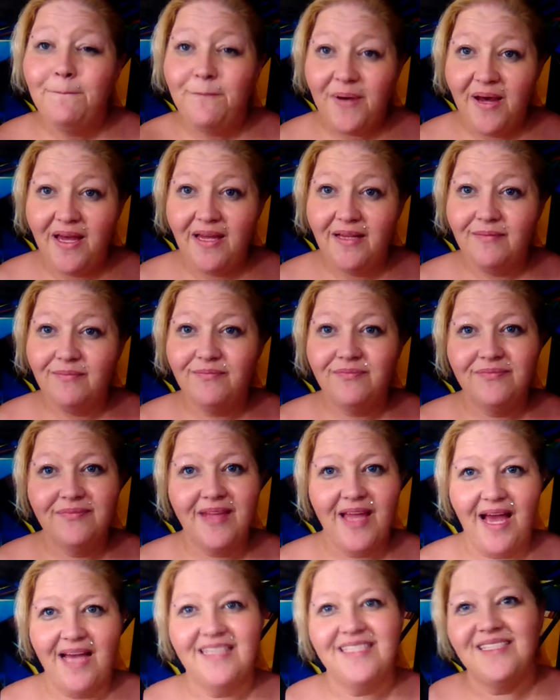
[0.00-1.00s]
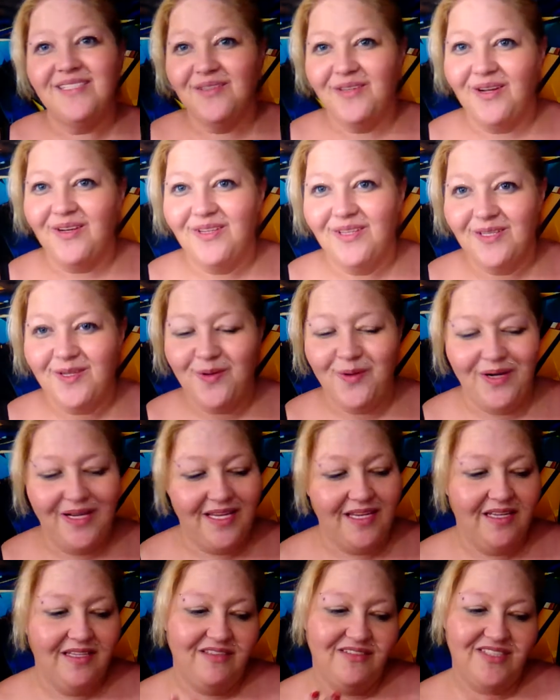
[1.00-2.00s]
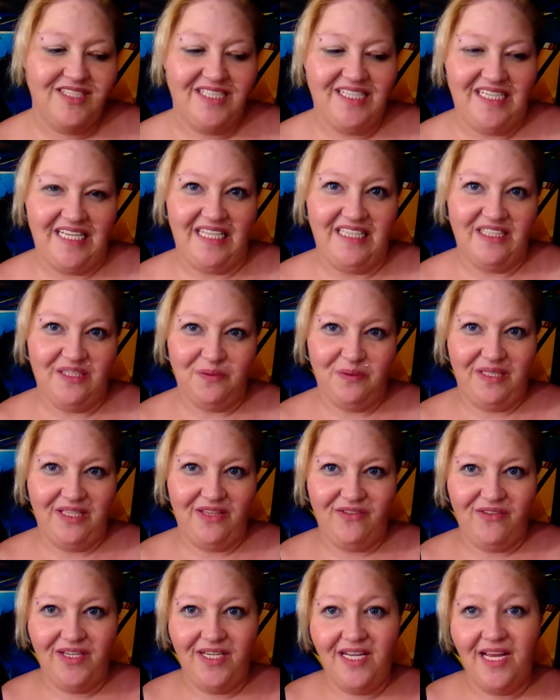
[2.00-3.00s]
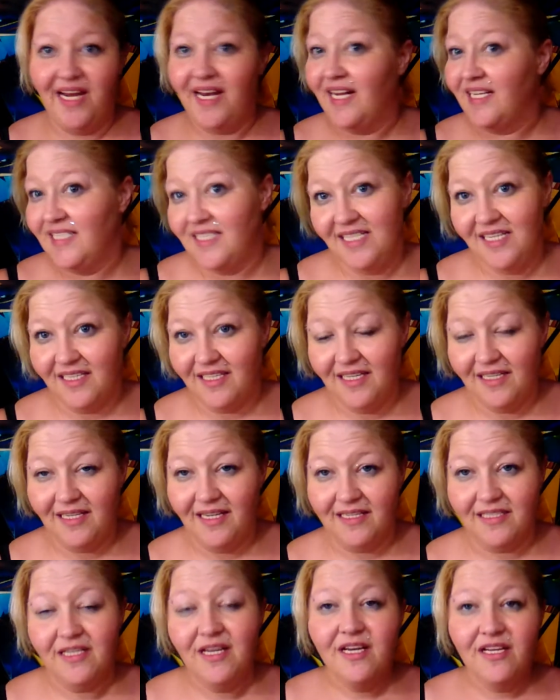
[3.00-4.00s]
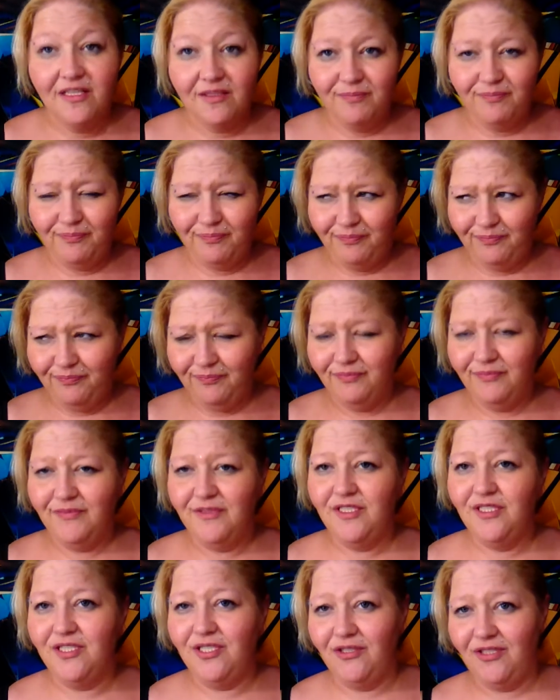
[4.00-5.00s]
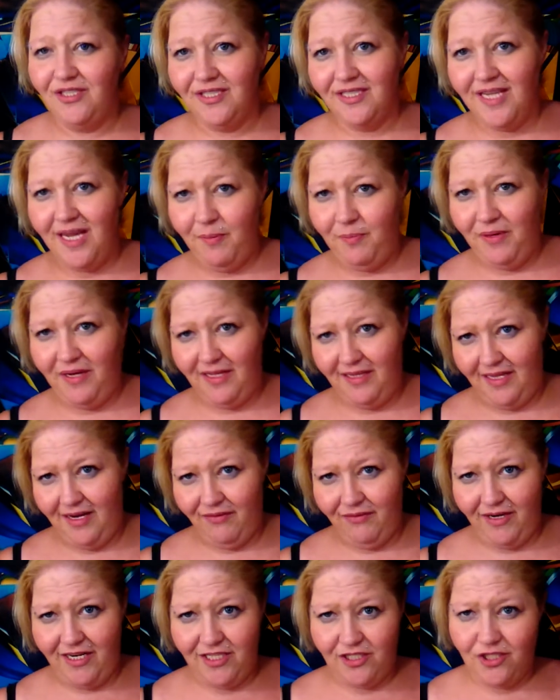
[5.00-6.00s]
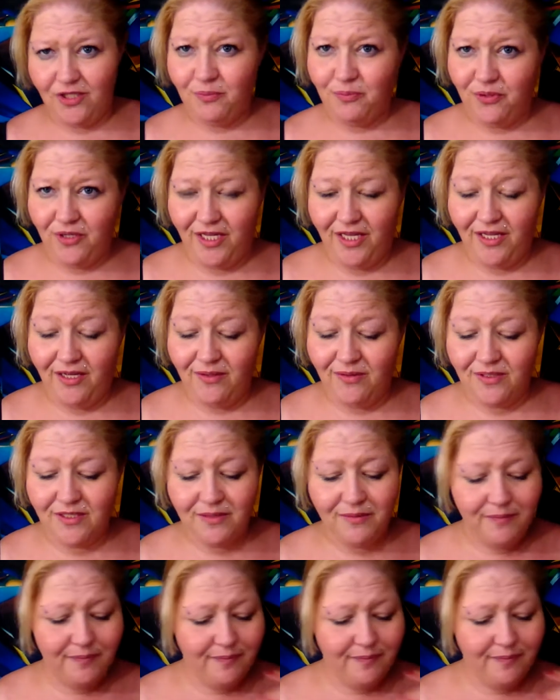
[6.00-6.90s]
But I still go to the 20, and you see today the 23, and I did not get kicked. So just keep it in that range, pretty close.